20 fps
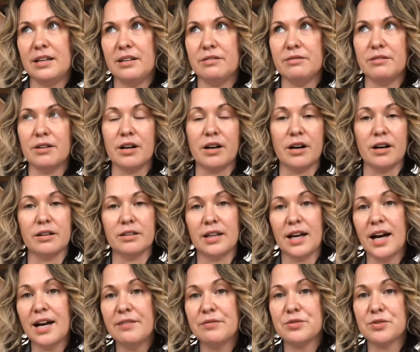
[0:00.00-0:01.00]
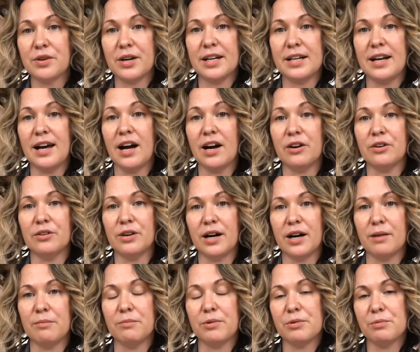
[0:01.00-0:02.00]
our lives right
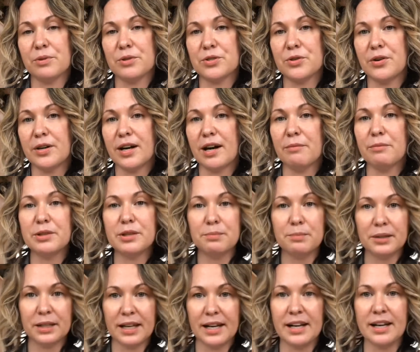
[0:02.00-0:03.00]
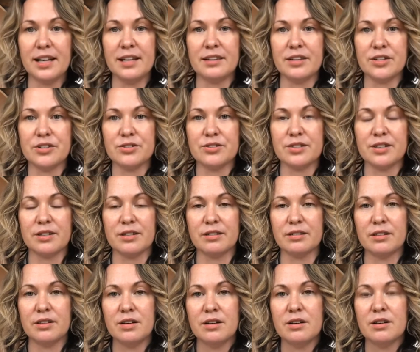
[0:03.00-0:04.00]
now, with what's going on with the planet. There's the
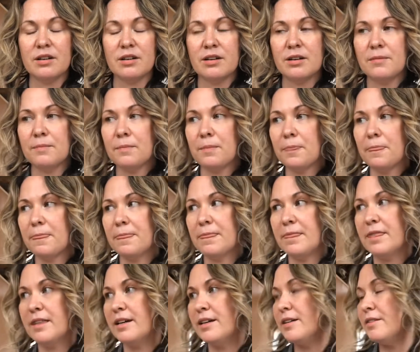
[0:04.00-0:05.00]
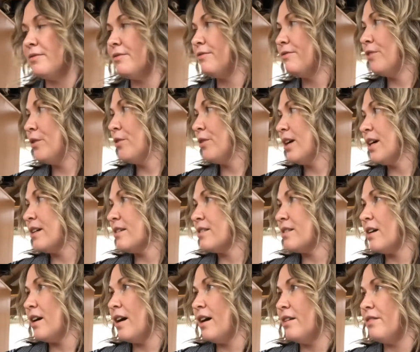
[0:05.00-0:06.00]
focus
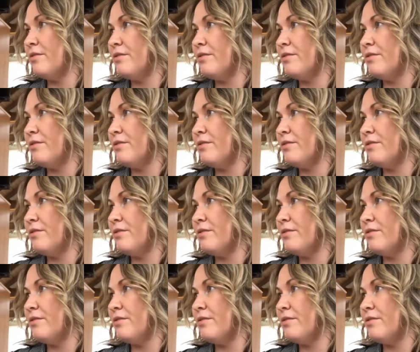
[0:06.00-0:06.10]
of